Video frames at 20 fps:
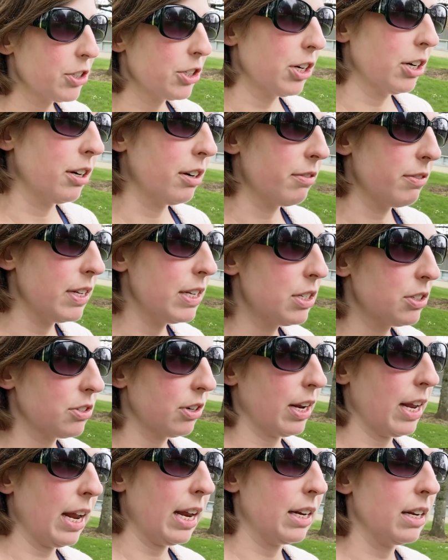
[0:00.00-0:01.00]
share of
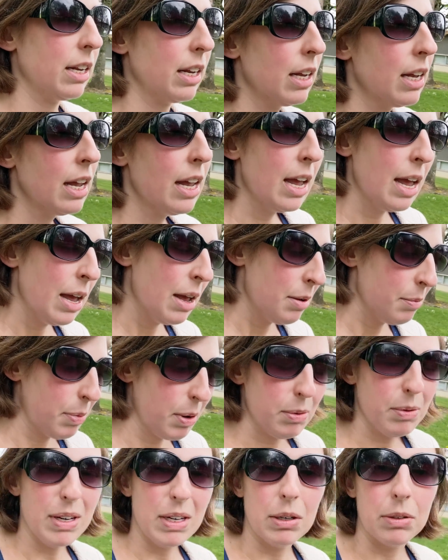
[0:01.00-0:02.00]
Easter candy,
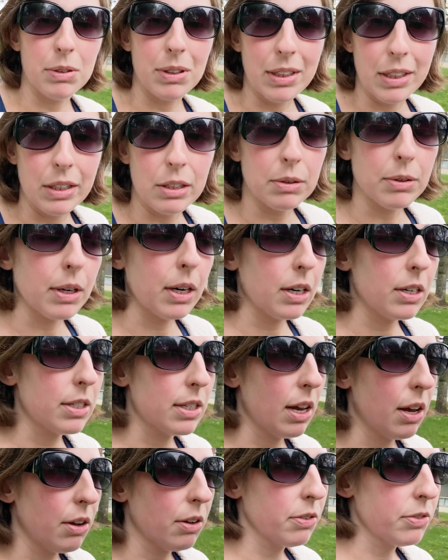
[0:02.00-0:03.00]
but we don't really do it
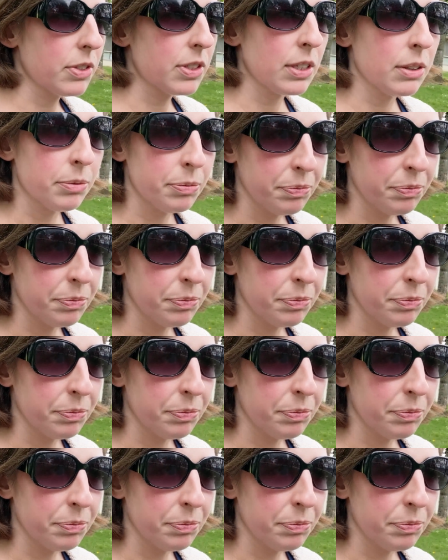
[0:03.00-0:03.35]
ourselves.